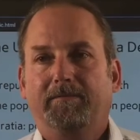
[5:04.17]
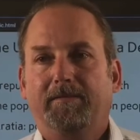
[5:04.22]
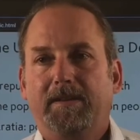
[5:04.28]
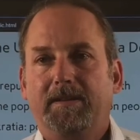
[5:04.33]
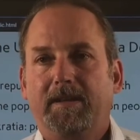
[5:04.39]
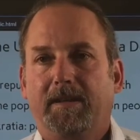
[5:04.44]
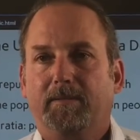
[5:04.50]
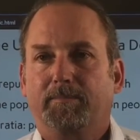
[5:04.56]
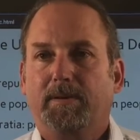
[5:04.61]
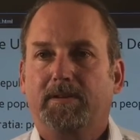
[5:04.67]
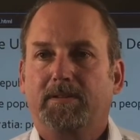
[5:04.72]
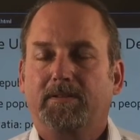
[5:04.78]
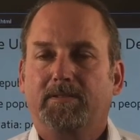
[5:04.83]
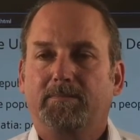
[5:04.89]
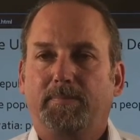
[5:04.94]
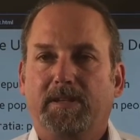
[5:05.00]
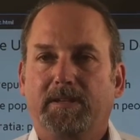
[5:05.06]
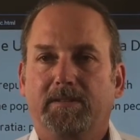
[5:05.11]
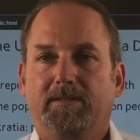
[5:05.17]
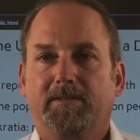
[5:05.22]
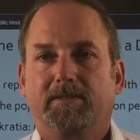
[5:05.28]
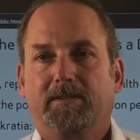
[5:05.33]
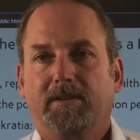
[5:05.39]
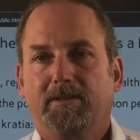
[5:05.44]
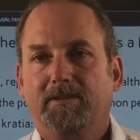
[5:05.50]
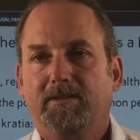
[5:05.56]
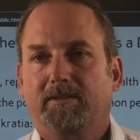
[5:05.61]
every day to participate in
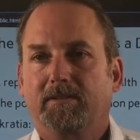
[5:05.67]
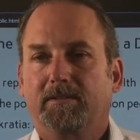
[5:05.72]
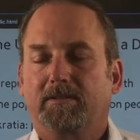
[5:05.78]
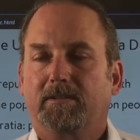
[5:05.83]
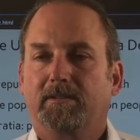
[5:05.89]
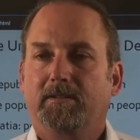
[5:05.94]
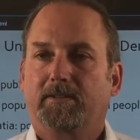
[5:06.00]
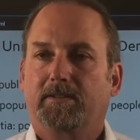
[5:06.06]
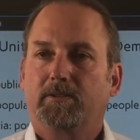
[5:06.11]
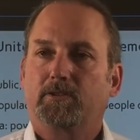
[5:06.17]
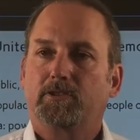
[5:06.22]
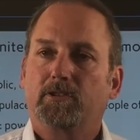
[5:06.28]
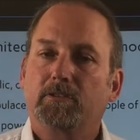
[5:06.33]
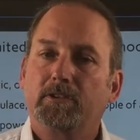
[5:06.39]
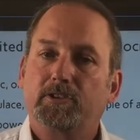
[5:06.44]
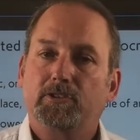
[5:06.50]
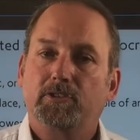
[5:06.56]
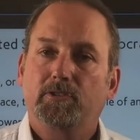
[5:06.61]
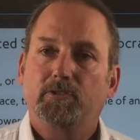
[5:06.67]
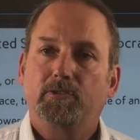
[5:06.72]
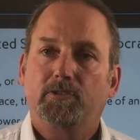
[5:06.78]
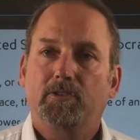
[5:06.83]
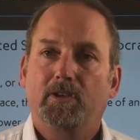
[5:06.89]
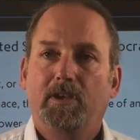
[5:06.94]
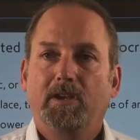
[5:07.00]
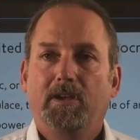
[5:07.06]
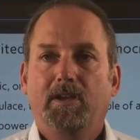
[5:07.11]
discussions on current social
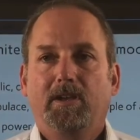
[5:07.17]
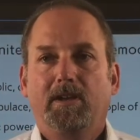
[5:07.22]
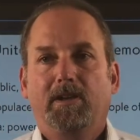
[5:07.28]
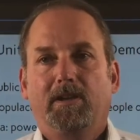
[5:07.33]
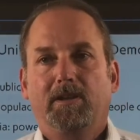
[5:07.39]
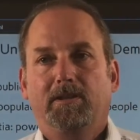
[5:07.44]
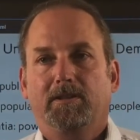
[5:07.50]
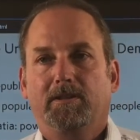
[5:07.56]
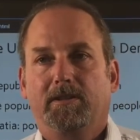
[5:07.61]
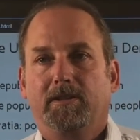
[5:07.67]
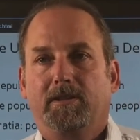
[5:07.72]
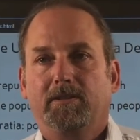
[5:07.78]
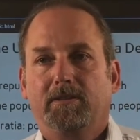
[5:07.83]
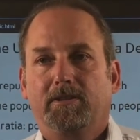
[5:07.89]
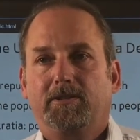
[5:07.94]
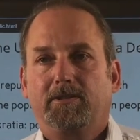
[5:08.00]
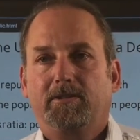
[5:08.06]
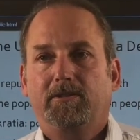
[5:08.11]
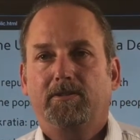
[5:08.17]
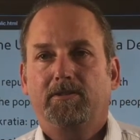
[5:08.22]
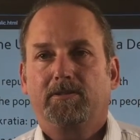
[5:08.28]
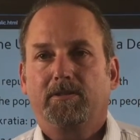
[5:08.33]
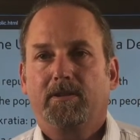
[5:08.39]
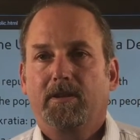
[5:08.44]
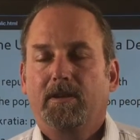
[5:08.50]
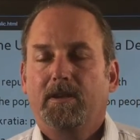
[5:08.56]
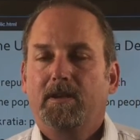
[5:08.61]
issues, legal
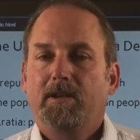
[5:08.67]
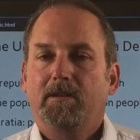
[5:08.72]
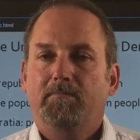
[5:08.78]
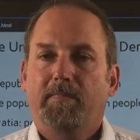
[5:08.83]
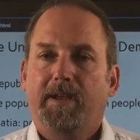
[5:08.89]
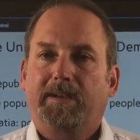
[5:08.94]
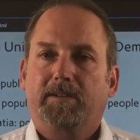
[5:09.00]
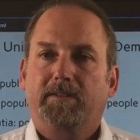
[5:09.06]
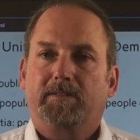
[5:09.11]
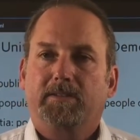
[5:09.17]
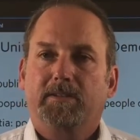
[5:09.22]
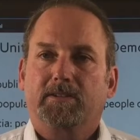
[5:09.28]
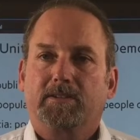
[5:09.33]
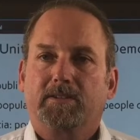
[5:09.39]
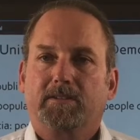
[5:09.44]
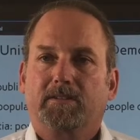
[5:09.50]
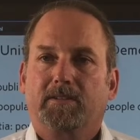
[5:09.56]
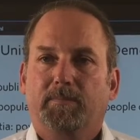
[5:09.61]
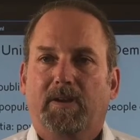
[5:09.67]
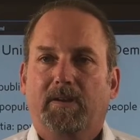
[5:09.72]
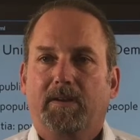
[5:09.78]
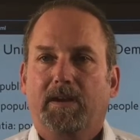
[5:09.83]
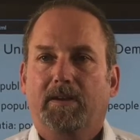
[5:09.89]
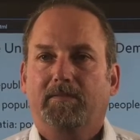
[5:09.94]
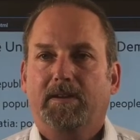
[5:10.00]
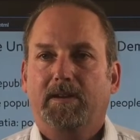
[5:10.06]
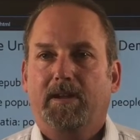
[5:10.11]
issues, make decisions
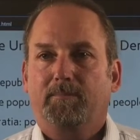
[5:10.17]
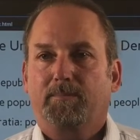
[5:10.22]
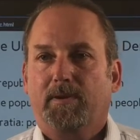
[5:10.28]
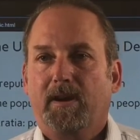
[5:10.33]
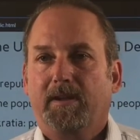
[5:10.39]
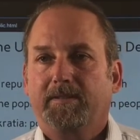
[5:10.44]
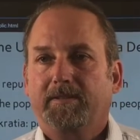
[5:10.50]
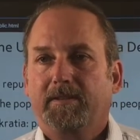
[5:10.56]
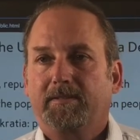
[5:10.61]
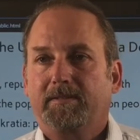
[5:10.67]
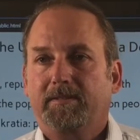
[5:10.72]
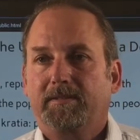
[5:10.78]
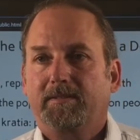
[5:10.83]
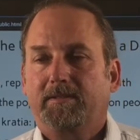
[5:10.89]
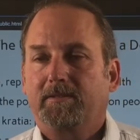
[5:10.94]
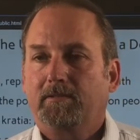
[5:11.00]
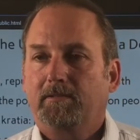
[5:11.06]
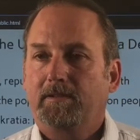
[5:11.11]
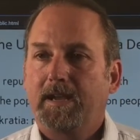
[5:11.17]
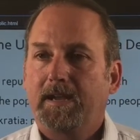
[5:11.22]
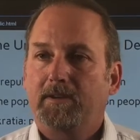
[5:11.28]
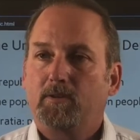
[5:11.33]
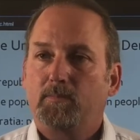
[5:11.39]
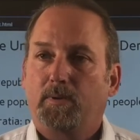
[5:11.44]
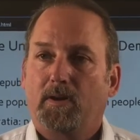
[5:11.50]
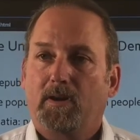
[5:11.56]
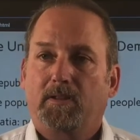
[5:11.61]
about everyday processes, create
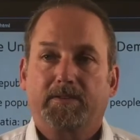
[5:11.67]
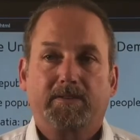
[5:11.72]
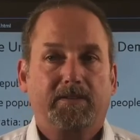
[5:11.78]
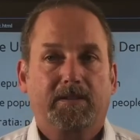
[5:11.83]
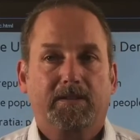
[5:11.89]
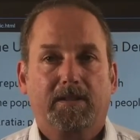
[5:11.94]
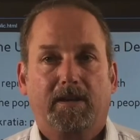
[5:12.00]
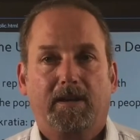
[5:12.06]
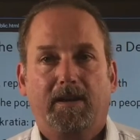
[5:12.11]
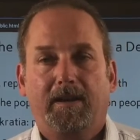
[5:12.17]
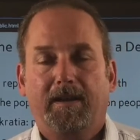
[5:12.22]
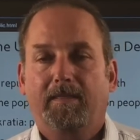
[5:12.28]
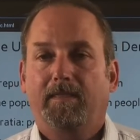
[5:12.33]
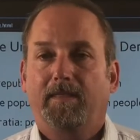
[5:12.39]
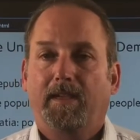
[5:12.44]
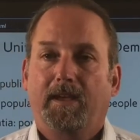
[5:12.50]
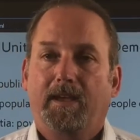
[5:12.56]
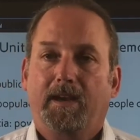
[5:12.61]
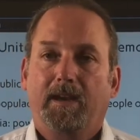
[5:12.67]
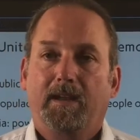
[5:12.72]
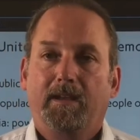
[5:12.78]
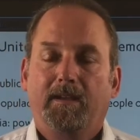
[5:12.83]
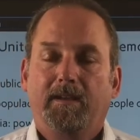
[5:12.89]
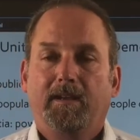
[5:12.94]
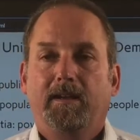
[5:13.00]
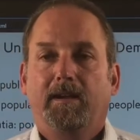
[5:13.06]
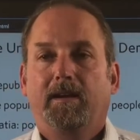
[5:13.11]
new policy and law, and then
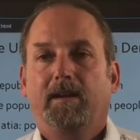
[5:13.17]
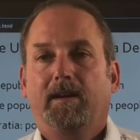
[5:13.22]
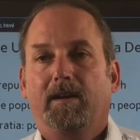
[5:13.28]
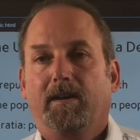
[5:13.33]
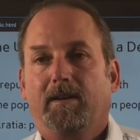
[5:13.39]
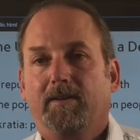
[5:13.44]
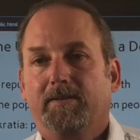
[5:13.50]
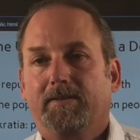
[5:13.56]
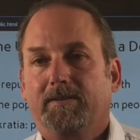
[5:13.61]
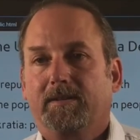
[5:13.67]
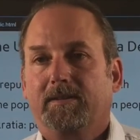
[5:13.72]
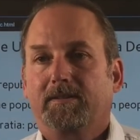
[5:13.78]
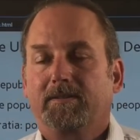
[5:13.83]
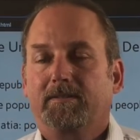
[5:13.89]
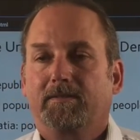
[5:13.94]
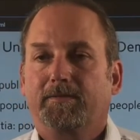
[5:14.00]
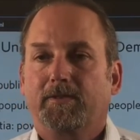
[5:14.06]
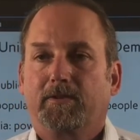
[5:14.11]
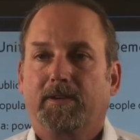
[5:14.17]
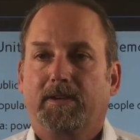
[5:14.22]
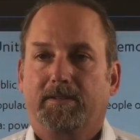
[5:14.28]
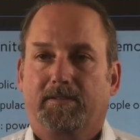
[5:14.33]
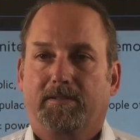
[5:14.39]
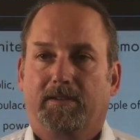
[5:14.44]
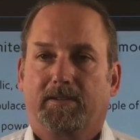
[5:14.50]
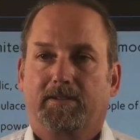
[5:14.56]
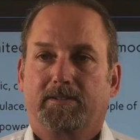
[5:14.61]
all citizens vote on
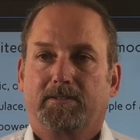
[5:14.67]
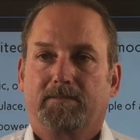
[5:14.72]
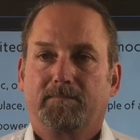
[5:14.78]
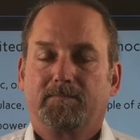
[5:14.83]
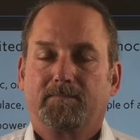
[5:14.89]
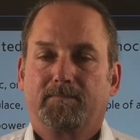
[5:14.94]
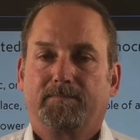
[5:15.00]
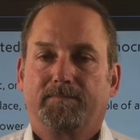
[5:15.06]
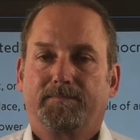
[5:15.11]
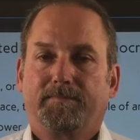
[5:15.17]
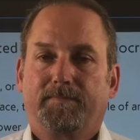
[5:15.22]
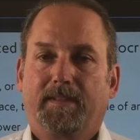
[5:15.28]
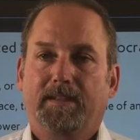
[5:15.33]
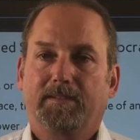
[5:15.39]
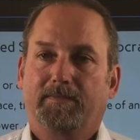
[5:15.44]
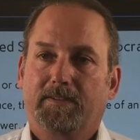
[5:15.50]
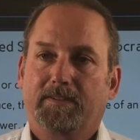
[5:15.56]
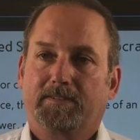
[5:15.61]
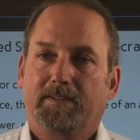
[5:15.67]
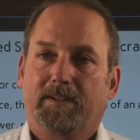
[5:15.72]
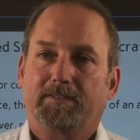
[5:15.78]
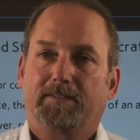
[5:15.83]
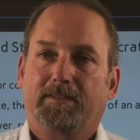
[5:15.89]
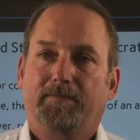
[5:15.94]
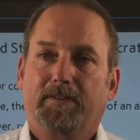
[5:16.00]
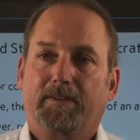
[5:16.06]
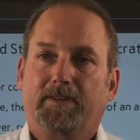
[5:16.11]
such. If this
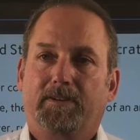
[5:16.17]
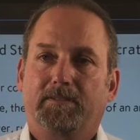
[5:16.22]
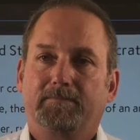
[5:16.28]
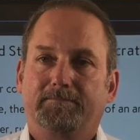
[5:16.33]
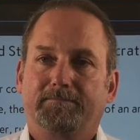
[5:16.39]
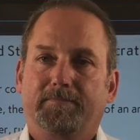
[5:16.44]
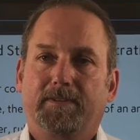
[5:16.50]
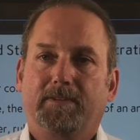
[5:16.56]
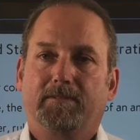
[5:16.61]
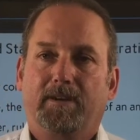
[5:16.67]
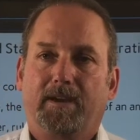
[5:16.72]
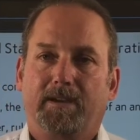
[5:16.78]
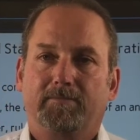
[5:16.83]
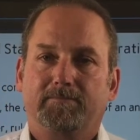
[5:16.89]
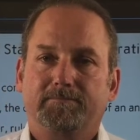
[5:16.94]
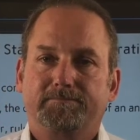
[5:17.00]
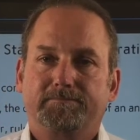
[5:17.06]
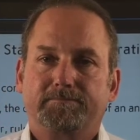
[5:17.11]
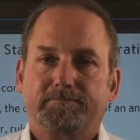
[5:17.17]
sounds difficult, you're right.